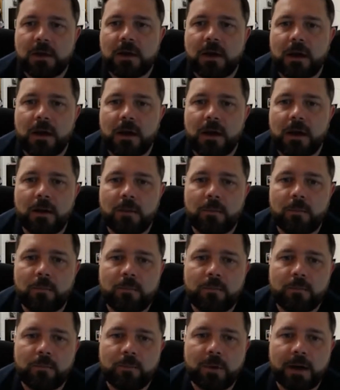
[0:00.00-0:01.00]
Um,
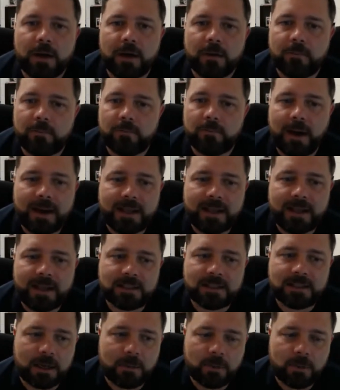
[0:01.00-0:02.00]
but my
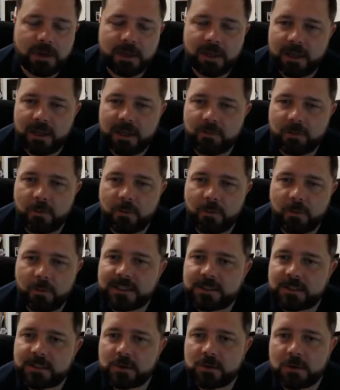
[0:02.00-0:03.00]
kids that I'm bringing in from high
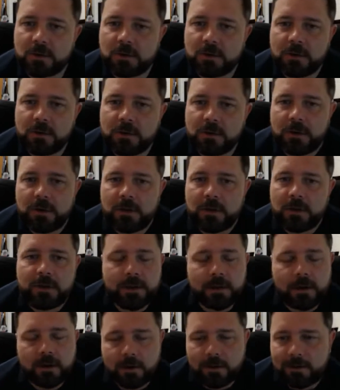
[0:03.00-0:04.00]
school,
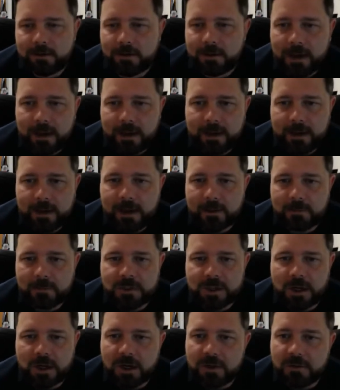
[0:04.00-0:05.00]
you know, I, am
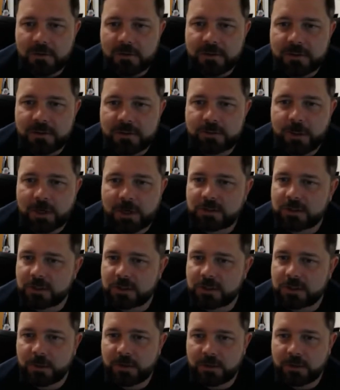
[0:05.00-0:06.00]
sorry, defensive
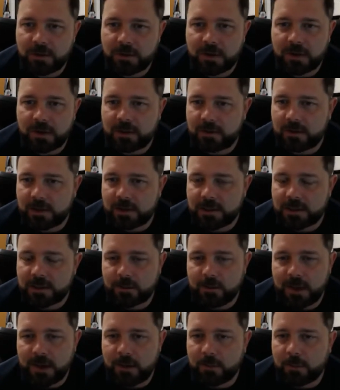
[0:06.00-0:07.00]
specialist, but you're going to get the least
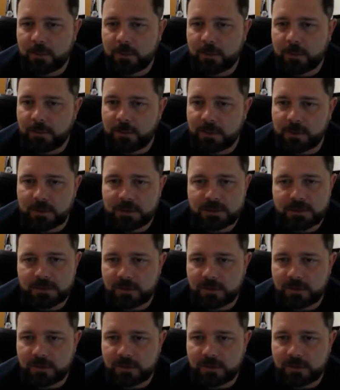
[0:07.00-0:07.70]
amount of money because